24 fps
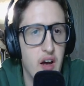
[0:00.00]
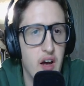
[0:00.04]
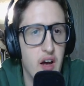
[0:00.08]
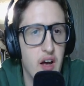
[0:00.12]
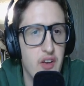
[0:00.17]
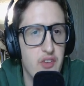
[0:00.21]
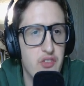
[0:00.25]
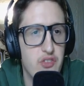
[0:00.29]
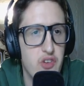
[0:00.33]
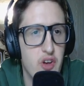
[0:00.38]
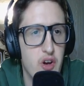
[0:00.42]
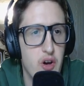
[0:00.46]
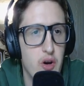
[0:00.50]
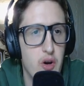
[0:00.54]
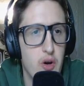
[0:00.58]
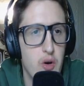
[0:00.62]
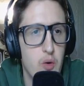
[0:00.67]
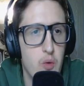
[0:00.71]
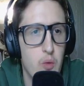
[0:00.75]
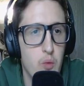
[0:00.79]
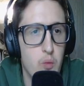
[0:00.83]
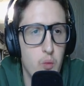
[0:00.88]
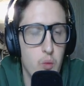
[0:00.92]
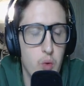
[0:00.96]

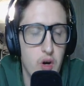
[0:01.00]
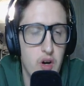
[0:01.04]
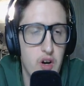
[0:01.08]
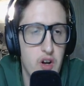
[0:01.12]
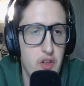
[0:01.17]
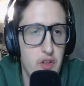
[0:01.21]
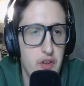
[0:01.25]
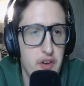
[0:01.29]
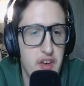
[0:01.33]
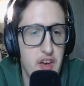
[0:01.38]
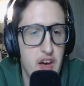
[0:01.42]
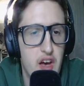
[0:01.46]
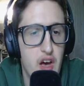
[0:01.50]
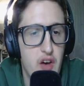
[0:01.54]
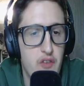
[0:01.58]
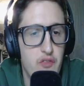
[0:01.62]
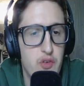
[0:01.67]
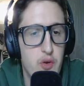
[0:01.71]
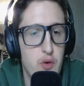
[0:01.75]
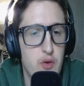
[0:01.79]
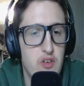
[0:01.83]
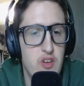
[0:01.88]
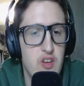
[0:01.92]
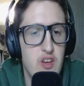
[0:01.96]
So we're going to look at a
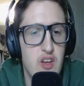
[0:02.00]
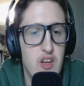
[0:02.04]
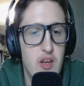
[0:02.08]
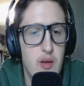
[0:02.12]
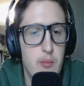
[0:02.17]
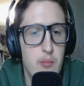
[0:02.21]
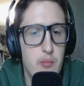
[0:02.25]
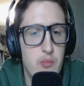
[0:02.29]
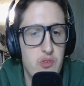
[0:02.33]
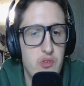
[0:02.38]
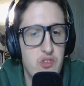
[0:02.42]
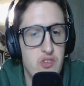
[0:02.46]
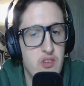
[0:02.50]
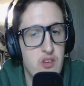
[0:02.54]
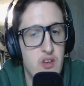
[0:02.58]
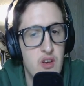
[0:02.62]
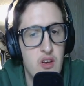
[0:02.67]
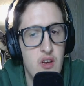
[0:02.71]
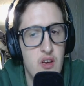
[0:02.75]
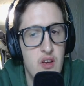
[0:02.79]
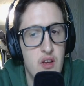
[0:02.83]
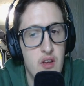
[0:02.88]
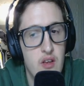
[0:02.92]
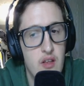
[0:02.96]
few teams
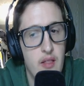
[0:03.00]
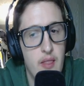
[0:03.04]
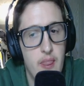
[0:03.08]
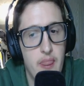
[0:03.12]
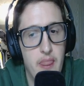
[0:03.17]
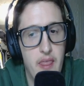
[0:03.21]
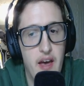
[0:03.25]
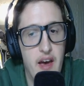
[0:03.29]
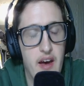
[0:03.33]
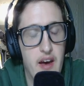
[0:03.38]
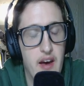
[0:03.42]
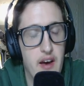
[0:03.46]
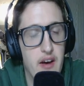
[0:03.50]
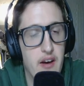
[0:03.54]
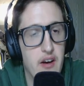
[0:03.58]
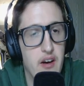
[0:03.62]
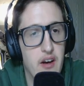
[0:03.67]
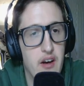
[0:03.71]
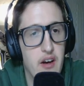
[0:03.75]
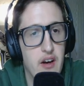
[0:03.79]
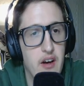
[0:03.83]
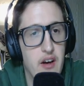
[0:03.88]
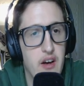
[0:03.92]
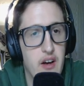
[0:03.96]

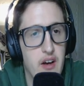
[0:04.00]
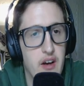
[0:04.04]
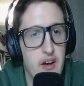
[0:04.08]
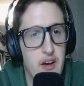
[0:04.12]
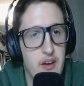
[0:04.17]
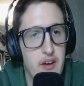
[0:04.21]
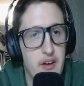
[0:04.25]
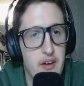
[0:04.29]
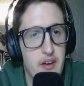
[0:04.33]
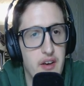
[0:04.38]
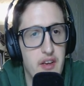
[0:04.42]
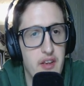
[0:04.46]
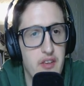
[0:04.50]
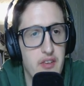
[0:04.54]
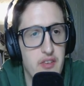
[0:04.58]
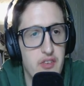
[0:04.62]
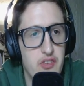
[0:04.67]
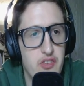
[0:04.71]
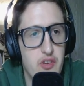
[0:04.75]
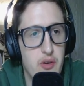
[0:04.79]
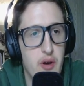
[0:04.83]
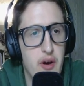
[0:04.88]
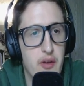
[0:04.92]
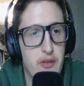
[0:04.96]
that and
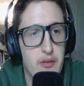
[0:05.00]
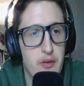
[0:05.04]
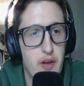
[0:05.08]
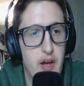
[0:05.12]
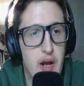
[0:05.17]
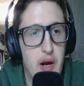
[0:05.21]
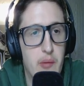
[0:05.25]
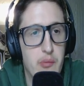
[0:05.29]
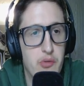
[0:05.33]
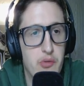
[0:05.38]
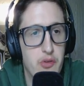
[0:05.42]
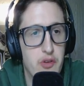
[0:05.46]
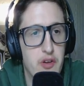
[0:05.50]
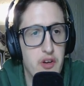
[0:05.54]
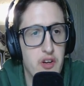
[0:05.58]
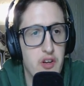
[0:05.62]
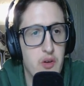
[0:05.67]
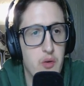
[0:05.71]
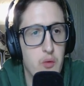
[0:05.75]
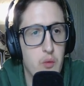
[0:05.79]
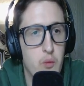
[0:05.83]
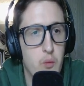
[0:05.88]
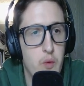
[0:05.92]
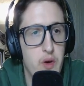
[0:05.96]
see how their lineups look
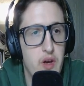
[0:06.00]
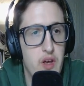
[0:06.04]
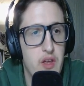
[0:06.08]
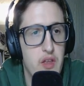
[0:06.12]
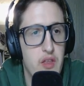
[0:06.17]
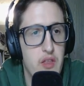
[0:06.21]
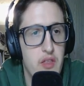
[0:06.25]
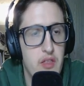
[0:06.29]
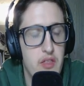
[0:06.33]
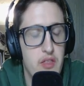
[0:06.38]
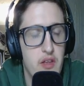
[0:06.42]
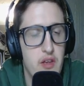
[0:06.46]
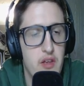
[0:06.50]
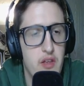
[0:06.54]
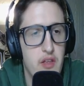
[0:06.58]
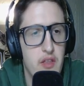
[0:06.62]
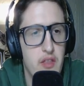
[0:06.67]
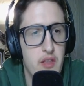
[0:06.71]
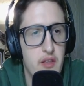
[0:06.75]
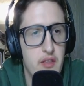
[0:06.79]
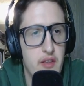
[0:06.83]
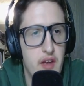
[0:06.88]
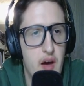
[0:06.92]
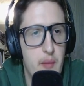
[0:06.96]
with
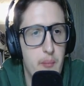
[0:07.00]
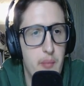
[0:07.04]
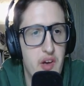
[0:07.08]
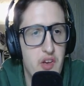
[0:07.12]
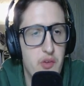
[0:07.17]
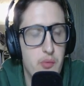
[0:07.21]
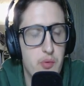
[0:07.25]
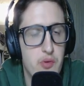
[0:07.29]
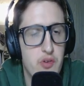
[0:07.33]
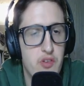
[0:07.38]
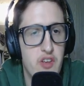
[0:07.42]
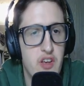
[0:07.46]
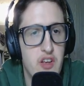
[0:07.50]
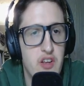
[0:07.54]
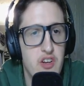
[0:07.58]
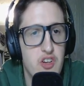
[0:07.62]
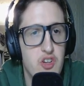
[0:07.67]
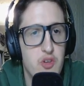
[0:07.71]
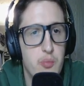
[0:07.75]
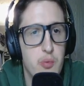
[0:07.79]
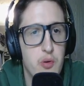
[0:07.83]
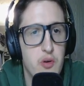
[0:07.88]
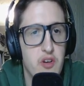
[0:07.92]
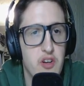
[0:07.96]
the on base
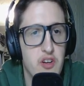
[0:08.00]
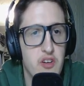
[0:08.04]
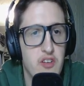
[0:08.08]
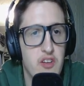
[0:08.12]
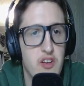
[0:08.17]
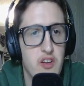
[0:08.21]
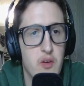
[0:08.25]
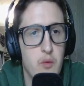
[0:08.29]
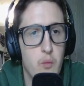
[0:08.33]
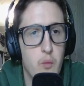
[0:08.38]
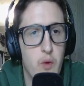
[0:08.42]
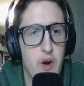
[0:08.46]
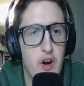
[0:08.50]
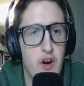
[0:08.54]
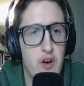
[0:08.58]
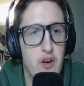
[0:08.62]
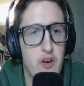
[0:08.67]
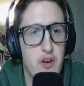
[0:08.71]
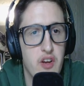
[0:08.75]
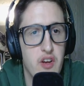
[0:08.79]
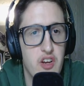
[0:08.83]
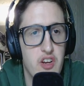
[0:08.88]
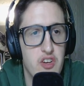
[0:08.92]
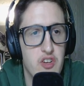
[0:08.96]
percentage, predicting
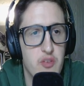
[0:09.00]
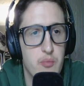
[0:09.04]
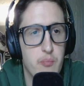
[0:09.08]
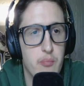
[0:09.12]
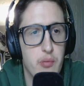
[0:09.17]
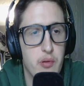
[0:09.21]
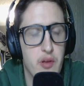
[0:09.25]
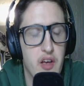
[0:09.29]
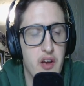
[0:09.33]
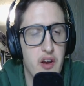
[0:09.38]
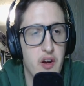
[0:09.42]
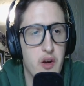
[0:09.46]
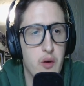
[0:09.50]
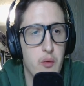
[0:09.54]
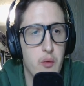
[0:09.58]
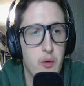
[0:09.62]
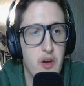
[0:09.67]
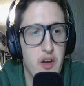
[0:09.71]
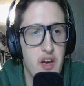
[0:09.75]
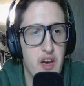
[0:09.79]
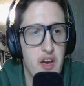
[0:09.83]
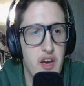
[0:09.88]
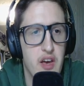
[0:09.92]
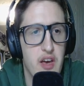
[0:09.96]
where each player will
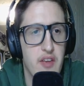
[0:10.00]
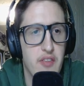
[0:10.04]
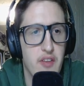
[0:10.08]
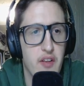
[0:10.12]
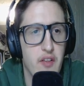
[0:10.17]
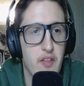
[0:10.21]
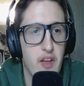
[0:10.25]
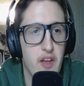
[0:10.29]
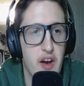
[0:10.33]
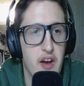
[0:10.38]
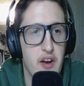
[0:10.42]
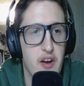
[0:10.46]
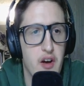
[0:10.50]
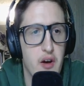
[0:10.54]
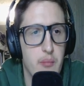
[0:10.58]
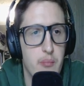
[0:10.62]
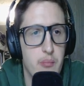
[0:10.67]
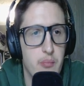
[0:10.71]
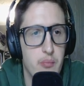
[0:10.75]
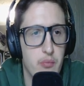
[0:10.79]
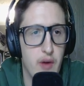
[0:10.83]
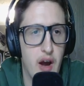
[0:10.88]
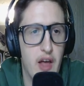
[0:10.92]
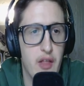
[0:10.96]
hit in the lineup
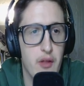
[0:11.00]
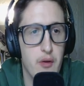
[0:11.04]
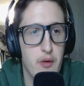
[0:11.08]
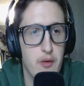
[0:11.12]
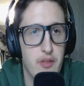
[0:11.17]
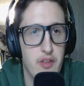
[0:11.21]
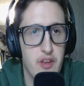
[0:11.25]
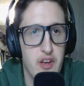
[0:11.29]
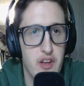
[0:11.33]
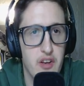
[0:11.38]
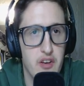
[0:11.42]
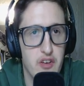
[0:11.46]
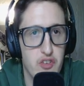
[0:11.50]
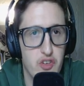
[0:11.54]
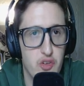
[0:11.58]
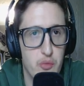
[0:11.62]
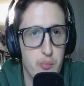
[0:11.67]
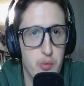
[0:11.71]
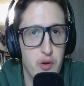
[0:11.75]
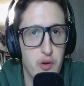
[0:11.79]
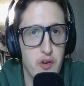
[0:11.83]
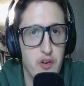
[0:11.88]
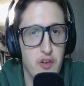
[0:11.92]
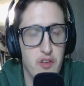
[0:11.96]
rather than just
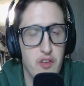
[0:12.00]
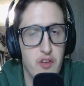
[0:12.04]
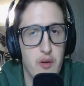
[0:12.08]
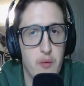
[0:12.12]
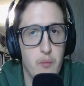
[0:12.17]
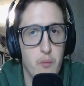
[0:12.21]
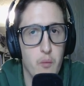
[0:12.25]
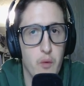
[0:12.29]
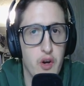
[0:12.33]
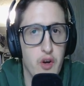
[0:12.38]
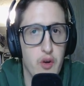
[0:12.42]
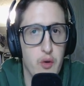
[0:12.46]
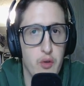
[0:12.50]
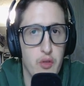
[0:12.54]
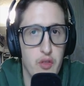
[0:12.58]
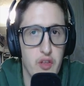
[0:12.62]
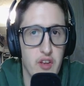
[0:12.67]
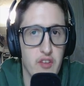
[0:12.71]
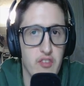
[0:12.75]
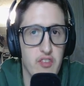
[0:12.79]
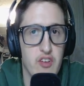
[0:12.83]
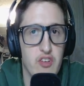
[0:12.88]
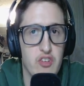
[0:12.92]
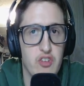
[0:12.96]
putting them where you
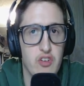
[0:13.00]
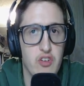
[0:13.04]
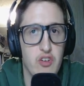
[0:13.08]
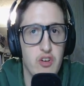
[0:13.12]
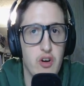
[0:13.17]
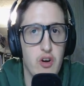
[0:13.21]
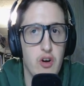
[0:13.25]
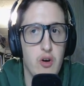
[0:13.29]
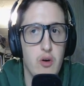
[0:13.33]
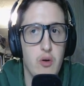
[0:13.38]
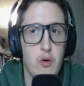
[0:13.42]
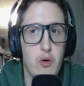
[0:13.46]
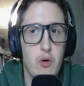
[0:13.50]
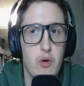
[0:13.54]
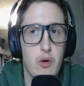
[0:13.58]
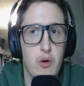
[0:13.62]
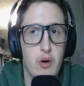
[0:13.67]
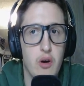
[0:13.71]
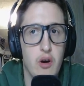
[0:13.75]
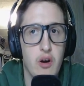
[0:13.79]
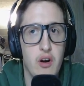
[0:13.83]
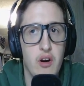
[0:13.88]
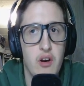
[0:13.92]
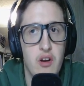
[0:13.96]
think they should go,
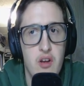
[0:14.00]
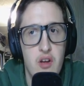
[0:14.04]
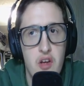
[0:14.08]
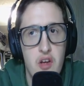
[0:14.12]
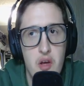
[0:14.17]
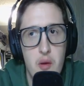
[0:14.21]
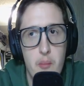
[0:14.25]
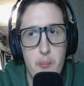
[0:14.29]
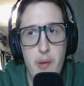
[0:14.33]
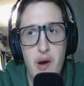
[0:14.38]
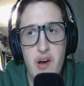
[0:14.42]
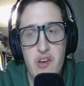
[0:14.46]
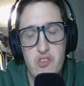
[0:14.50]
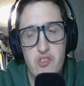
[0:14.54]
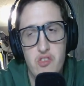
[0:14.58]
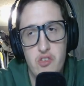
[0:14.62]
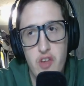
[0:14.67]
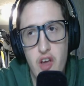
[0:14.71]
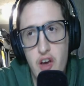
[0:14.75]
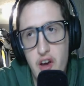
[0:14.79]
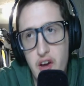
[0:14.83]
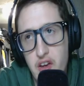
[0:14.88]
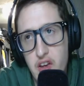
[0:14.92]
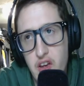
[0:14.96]
or by
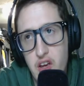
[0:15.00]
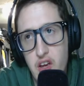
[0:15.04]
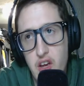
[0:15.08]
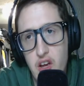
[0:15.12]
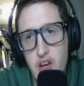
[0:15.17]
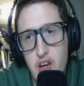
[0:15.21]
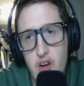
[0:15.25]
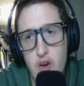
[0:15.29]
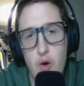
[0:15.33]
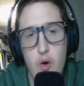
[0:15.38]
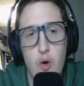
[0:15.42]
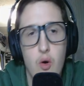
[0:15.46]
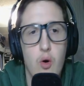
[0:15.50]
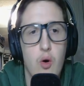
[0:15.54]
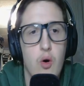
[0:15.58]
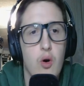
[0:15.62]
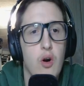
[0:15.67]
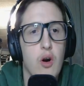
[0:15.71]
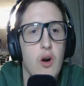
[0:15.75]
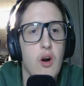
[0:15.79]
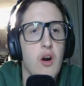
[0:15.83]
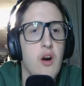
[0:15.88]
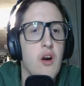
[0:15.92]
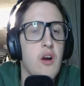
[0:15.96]
slugging,
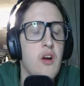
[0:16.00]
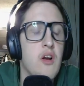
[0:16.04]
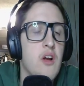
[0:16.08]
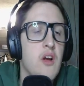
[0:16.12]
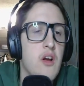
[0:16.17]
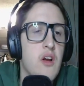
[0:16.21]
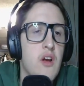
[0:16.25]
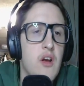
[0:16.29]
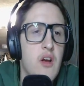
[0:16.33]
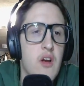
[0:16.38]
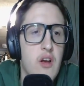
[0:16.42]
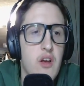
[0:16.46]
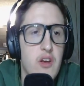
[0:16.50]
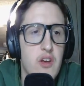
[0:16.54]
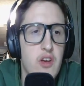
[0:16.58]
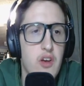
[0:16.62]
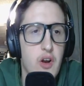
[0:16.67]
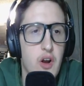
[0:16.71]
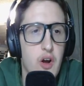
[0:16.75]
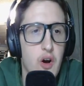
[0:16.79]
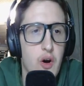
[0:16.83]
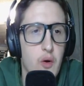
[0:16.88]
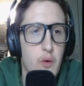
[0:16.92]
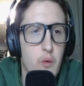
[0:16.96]
or
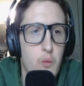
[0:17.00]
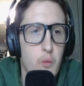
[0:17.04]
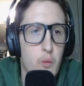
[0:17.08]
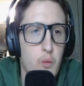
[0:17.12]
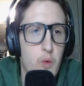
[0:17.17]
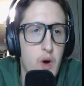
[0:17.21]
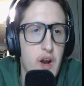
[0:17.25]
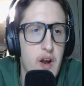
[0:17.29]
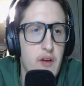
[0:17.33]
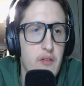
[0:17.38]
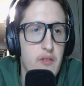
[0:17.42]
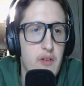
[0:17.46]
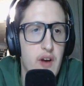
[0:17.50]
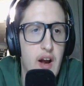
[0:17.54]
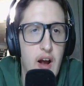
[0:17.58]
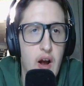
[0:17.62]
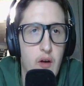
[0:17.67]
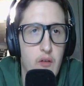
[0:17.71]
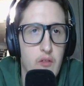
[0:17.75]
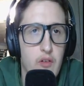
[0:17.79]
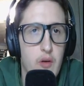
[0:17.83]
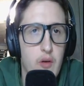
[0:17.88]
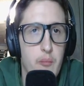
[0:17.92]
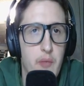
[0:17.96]

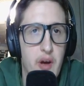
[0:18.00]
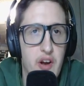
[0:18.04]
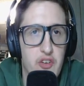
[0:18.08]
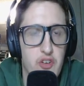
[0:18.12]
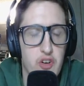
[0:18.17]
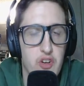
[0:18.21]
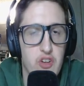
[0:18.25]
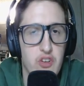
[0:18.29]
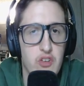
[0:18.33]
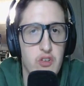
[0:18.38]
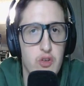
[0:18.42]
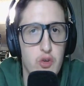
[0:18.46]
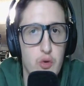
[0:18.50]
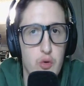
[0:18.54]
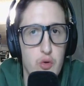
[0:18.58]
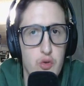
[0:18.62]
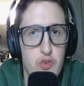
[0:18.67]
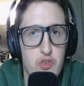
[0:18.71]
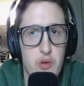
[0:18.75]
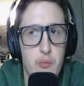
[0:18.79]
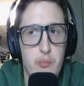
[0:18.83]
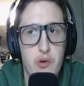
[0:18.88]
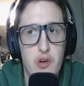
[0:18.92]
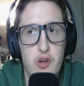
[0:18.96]
however metric you
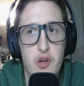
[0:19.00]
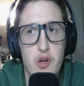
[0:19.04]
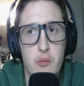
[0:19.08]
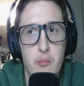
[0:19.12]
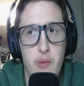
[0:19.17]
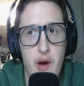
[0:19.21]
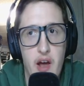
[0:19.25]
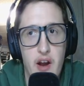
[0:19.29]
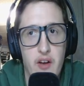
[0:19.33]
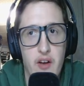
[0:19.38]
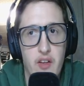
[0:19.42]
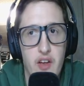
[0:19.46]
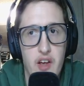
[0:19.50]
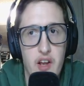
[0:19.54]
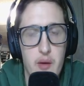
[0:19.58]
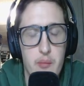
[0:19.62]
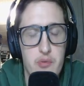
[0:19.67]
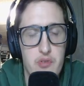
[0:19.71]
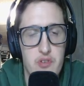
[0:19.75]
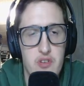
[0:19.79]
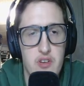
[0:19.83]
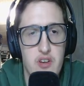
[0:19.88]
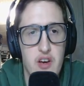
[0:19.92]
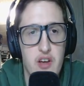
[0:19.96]
use to put your batting
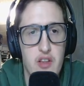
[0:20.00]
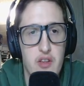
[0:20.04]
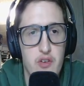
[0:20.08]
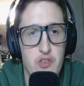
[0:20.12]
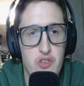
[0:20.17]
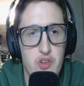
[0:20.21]
lineups together.